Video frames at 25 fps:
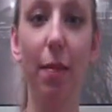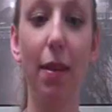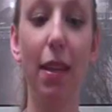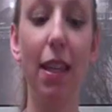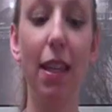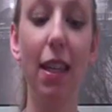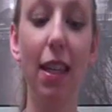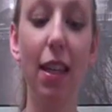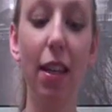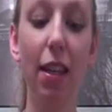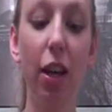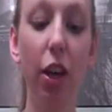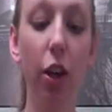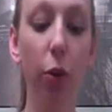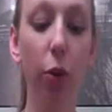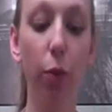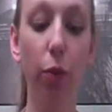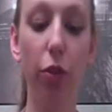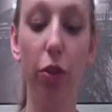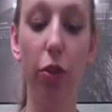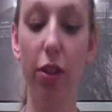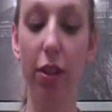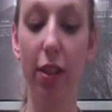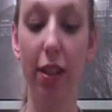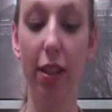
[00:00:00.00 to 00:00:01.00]
He
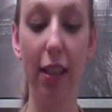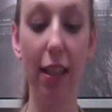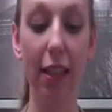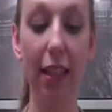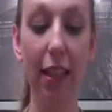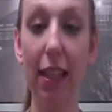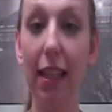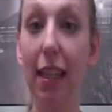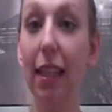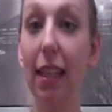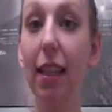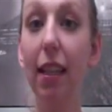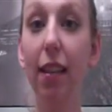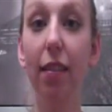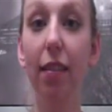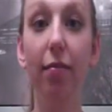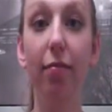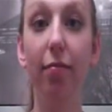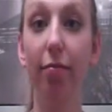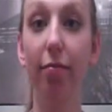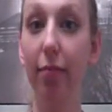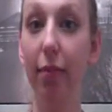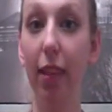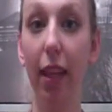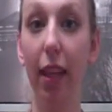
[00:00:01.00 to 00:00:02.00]
will just eat it,
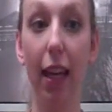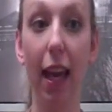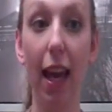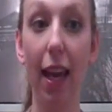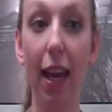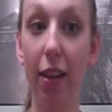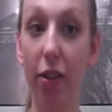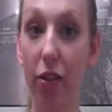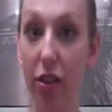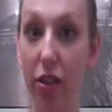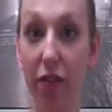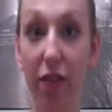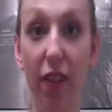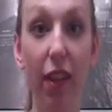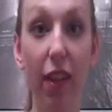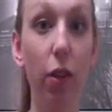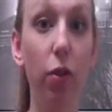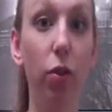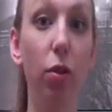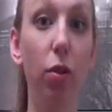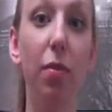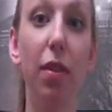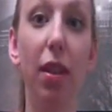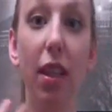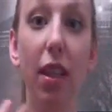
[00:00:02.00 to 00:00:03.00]
like I can just feed it
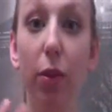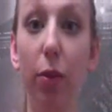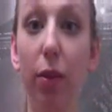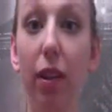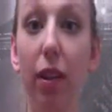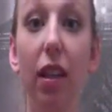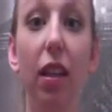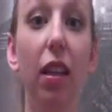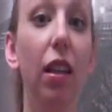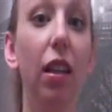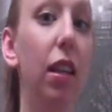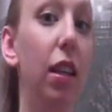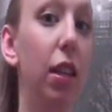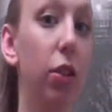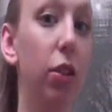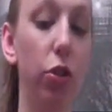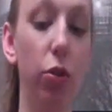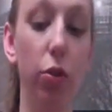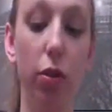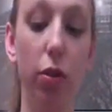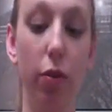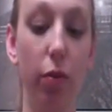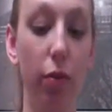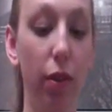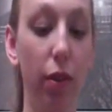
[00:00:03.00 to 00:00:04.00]
to him and he'll eat it. He
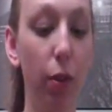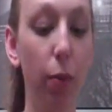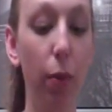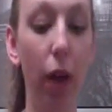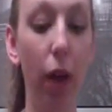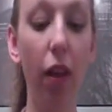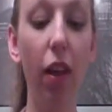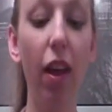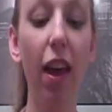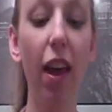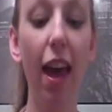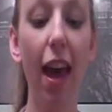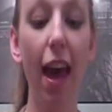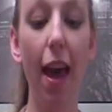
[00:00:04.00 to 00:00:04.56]
chews it really well.